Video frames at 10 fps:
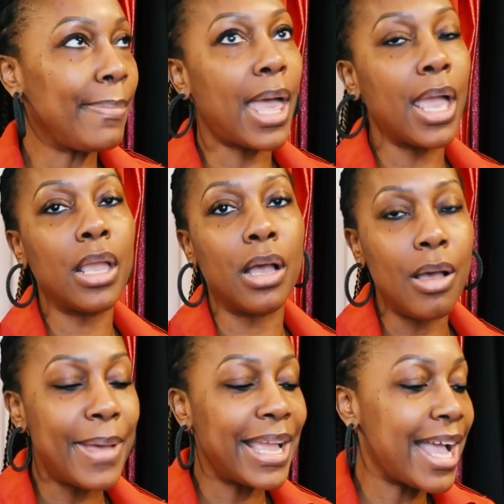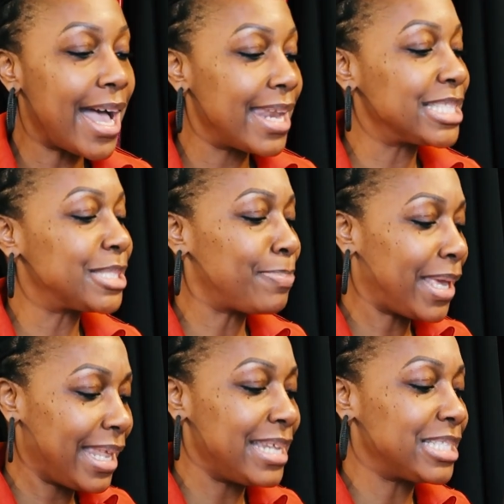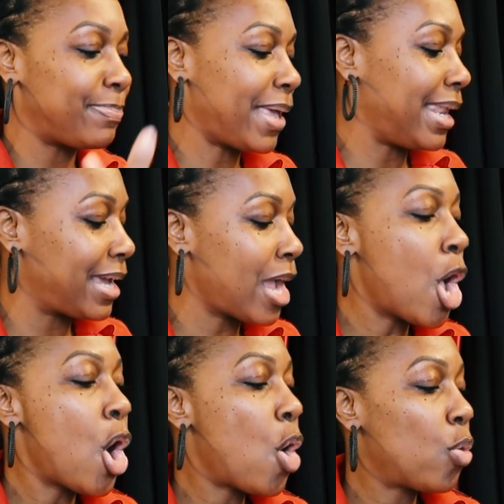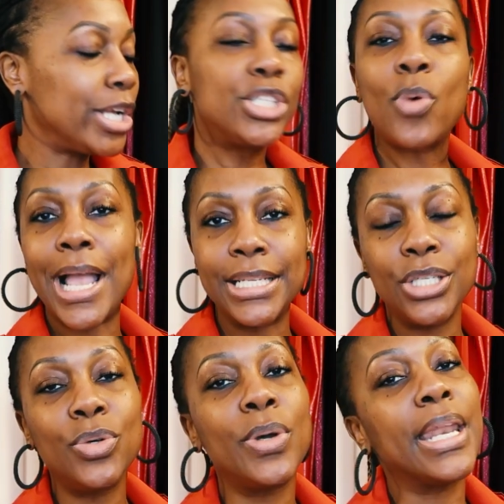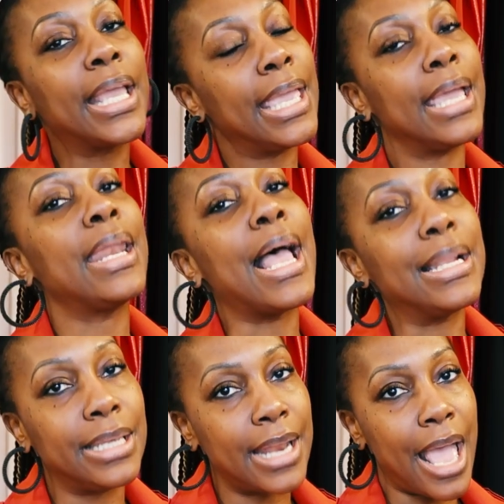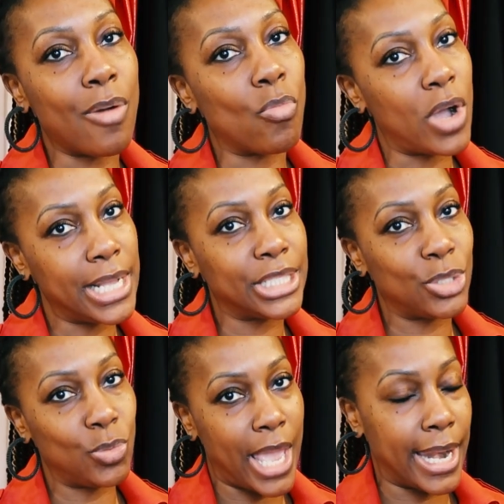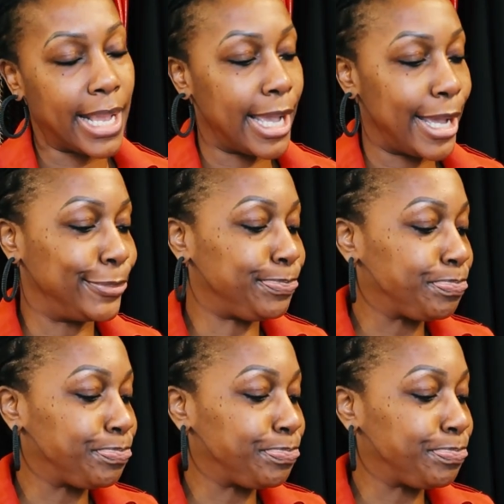I'm like, oh my God, it's peeling, it's peeling. What do I do? And again, I did not want to let it go.